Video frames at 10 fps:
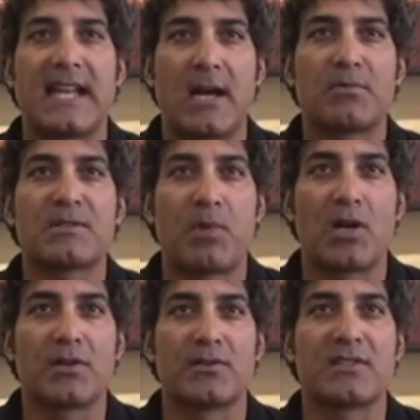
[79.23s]
Albert's
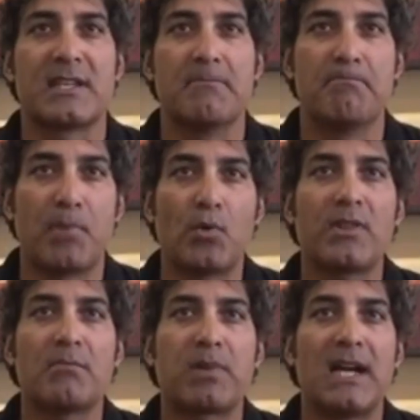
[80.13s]
partners in
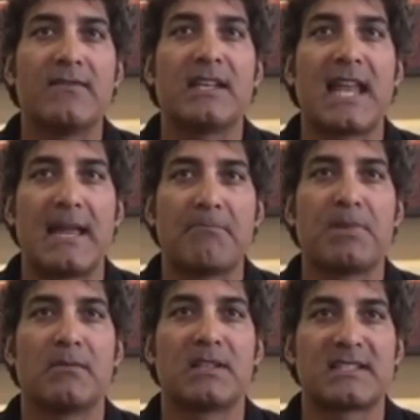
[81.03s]
both the private and
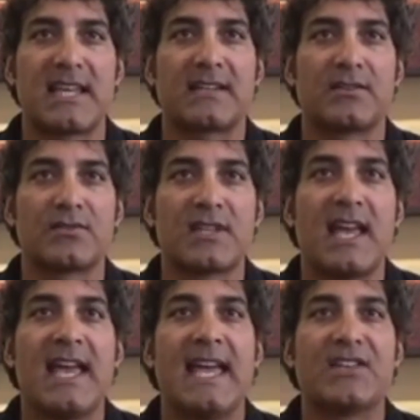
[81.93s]
public sectors,
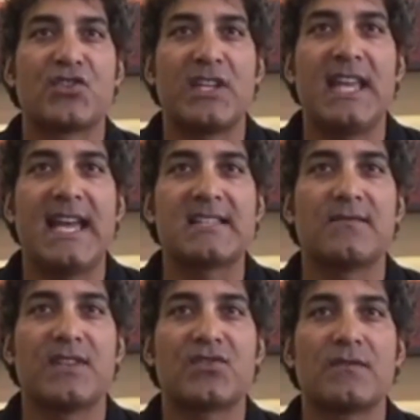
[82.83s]
and she has a
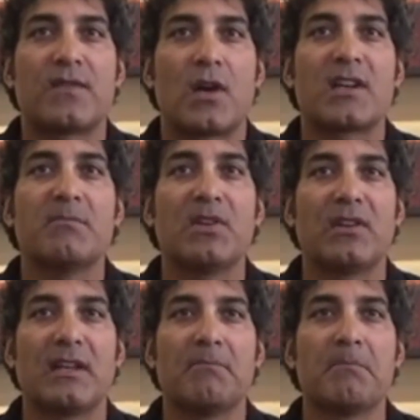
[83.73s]
vision for our
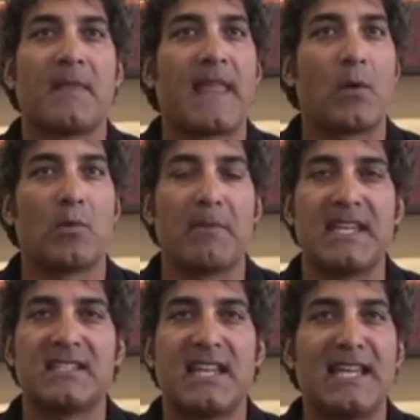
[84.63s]
community that will
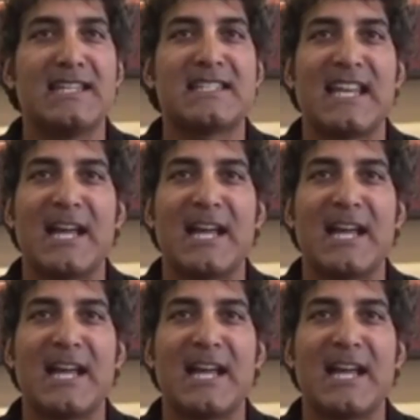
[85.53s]
maintain St.